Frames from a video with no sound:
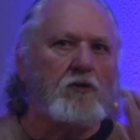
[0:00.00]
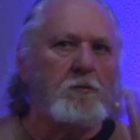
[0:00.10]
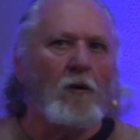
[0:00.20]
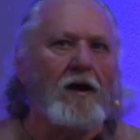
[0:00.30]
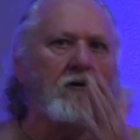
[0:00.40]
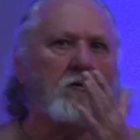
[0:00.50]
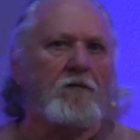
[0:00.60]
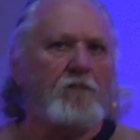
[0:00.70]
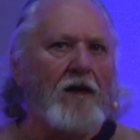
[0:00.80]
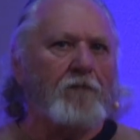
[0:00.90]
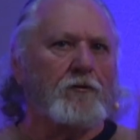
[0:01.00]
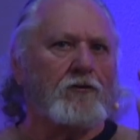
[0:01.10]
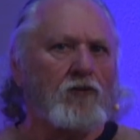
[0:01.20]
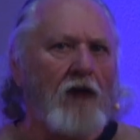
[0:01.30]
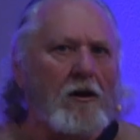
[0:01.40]
to be ready, to be faithful,
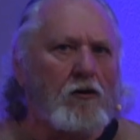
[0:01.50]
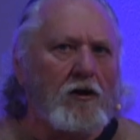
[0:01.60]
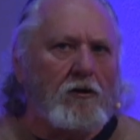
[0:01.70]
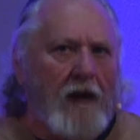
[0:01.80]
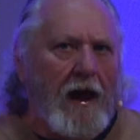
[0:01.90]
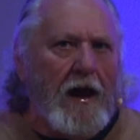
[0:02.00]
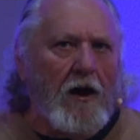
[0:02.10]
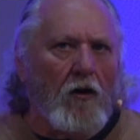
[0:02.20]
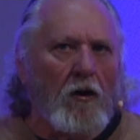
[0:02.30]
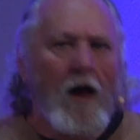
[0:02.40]
to take good care